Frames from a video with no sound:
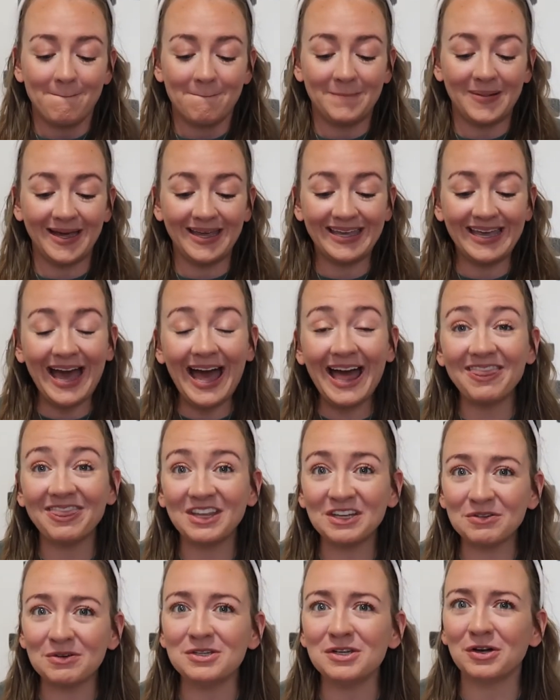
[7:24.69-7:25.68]
But yeah,
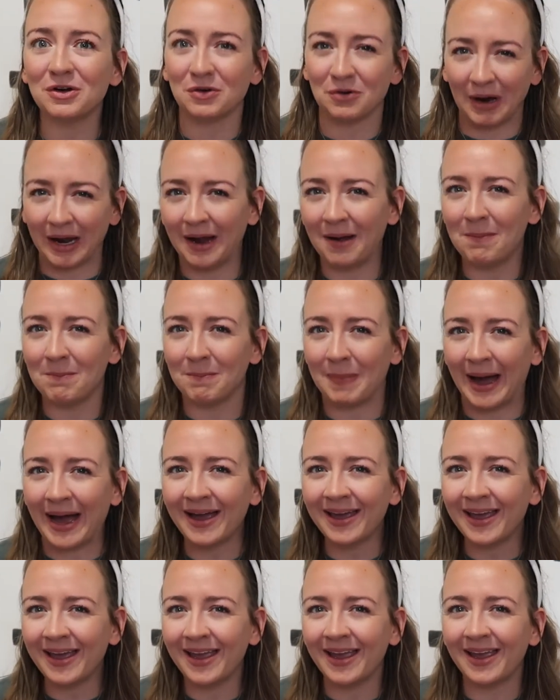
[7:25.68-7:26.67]
this was a great
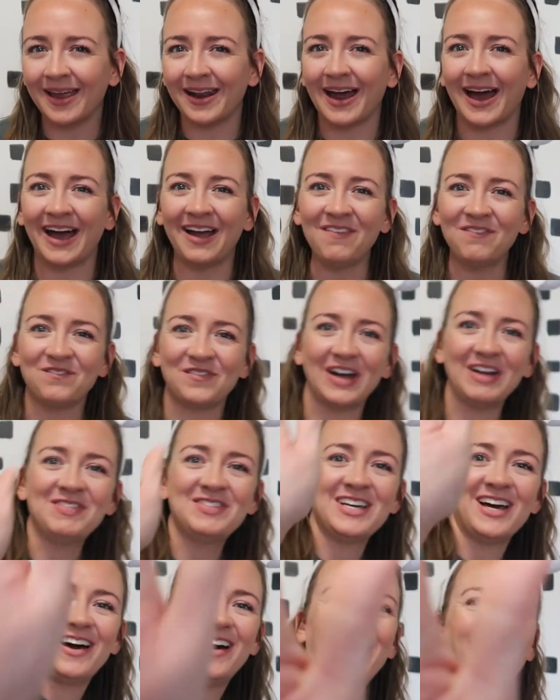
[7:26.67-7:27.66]
unbagging. High five
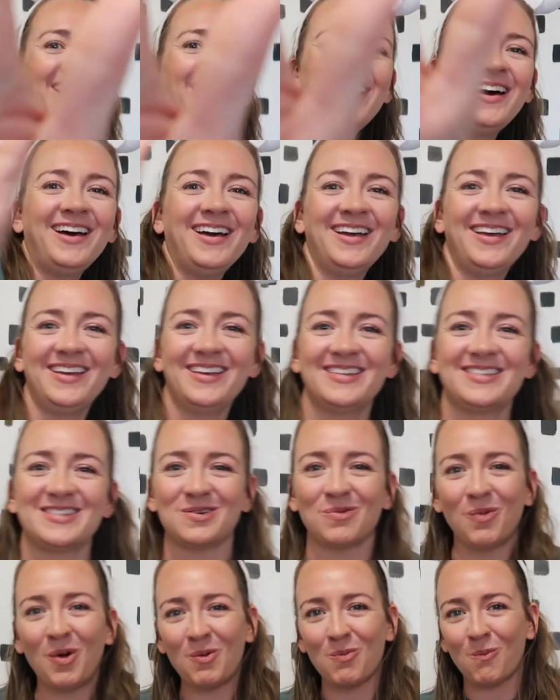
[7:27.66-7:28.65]
to us.
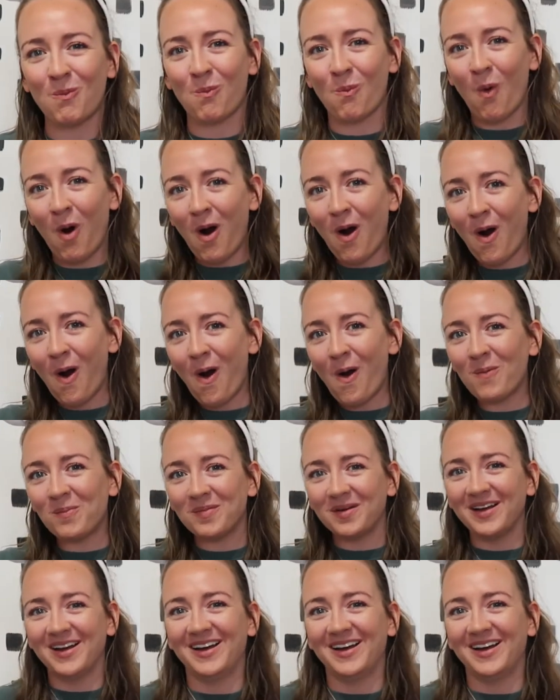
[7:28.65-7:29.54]
Woo, woo.